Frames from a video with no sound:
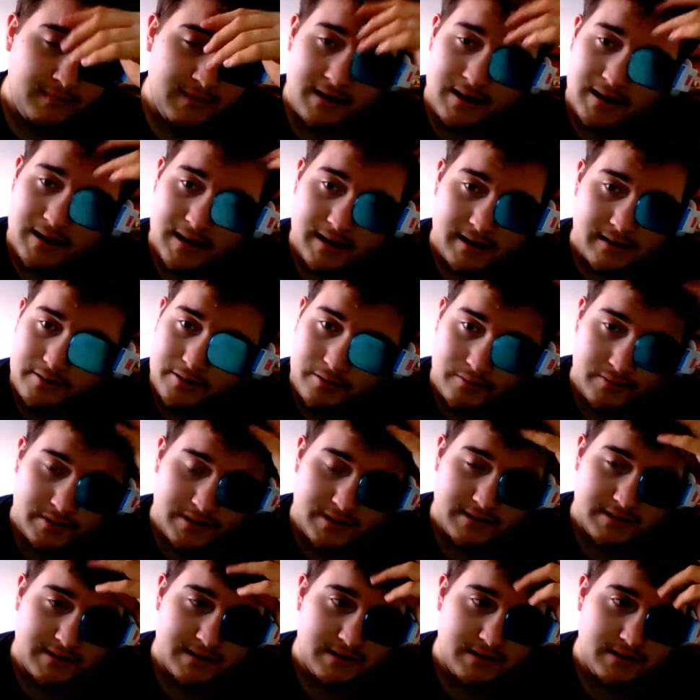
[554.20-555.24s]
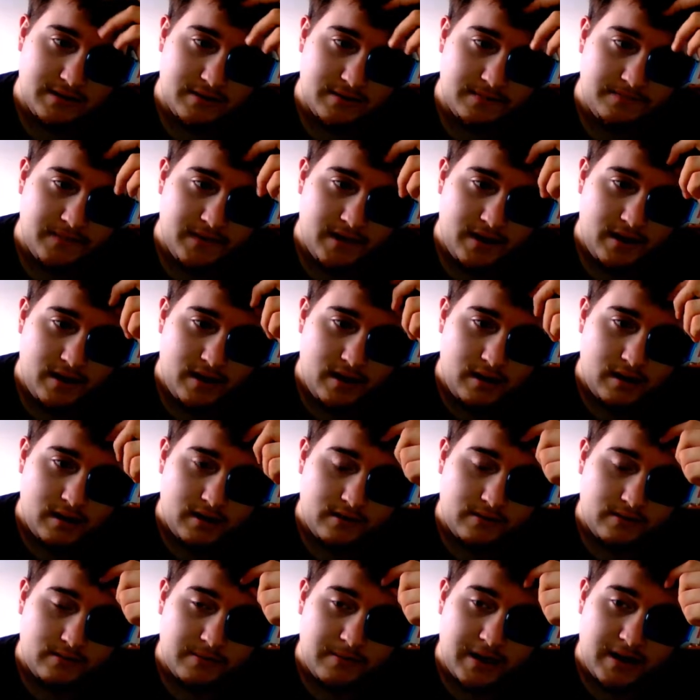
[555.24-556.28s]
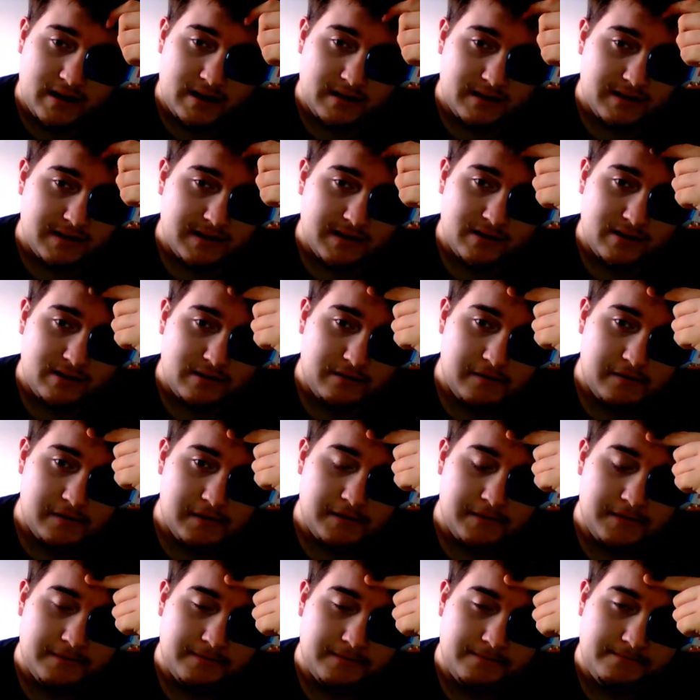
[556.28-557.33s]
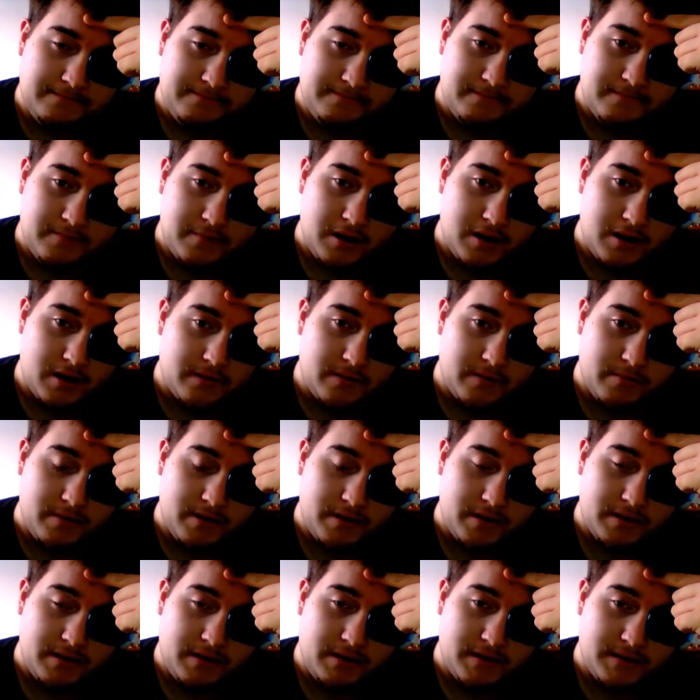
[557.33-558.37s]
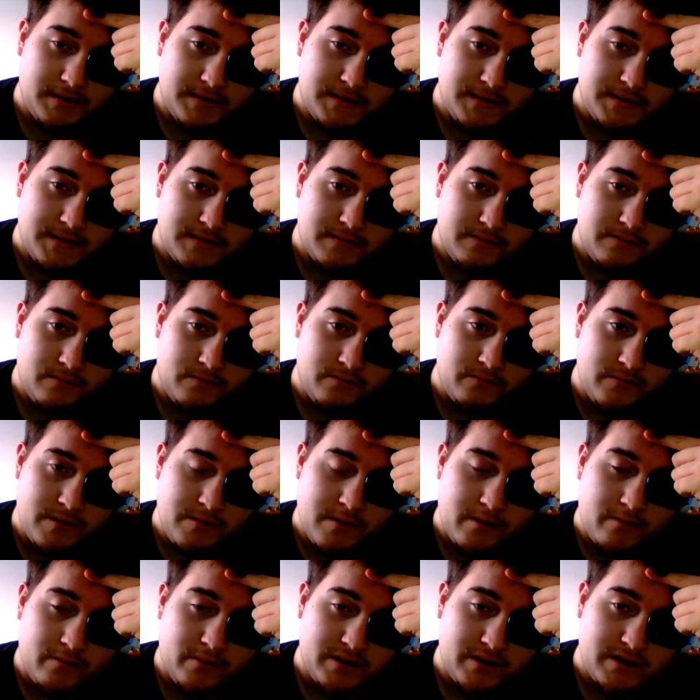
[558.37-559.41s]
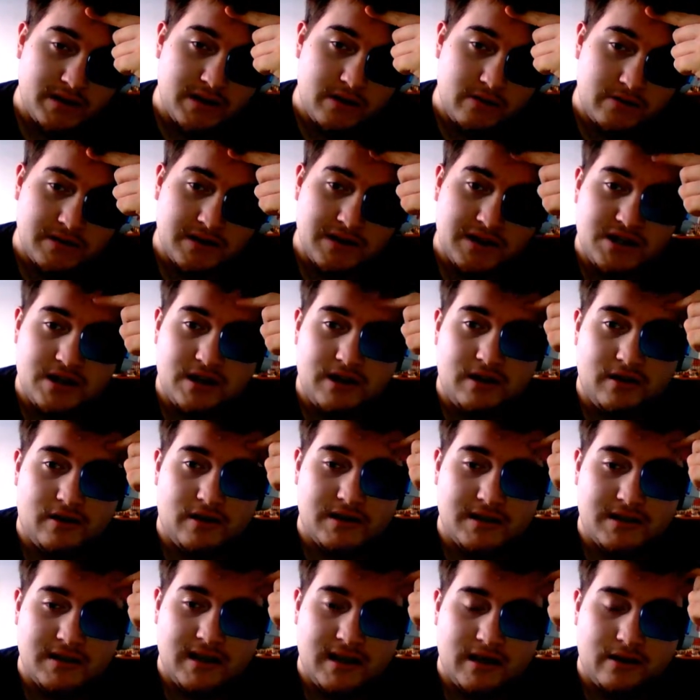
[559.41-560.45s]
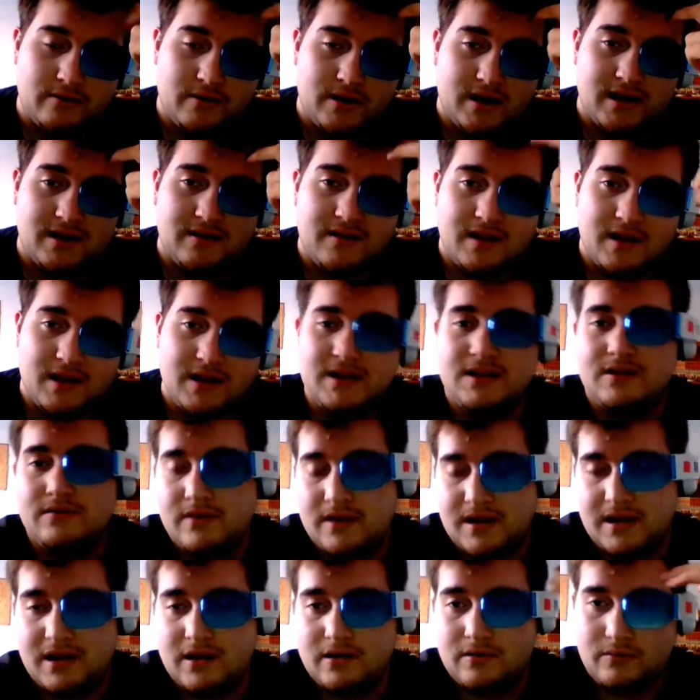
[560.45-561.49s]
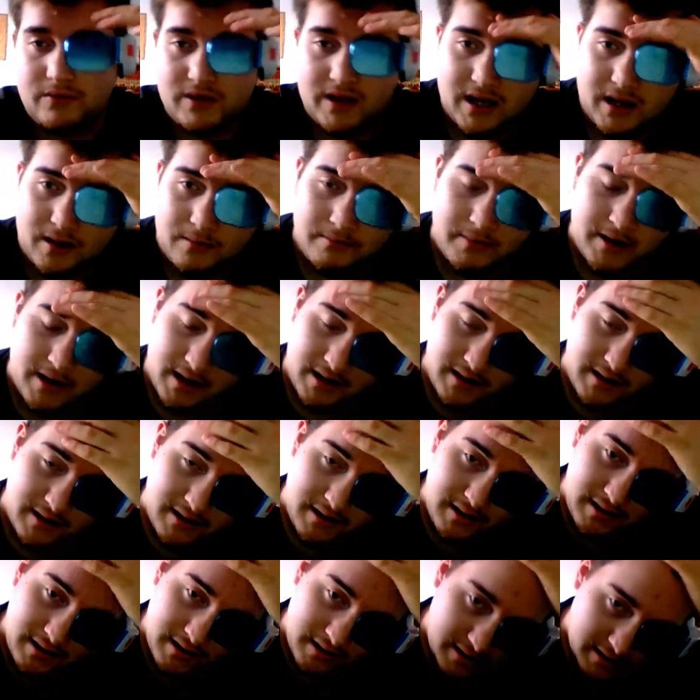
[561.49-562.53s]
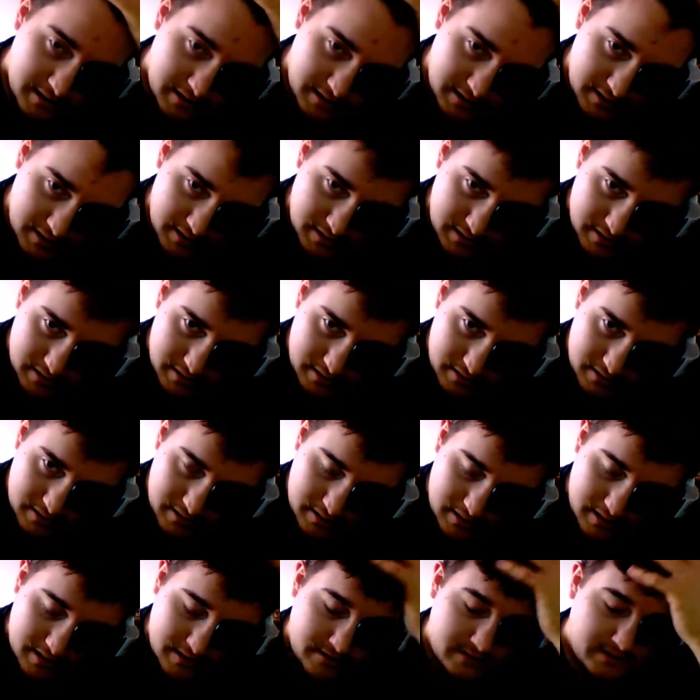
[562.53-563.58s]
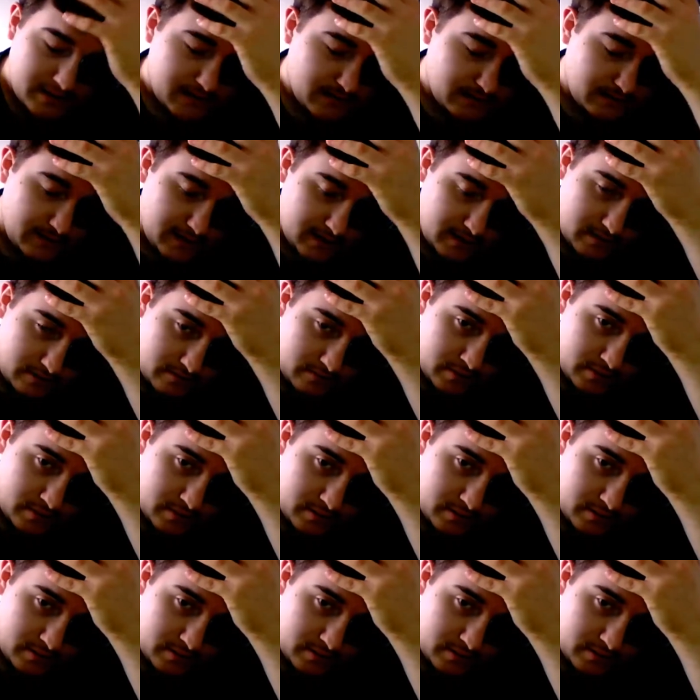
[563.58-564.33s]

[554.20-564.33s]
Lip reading: I don't know what else to do about it, so God forbid, because remember when the OCG cards would get errata, they do it here when they come back. God, they're so dumb.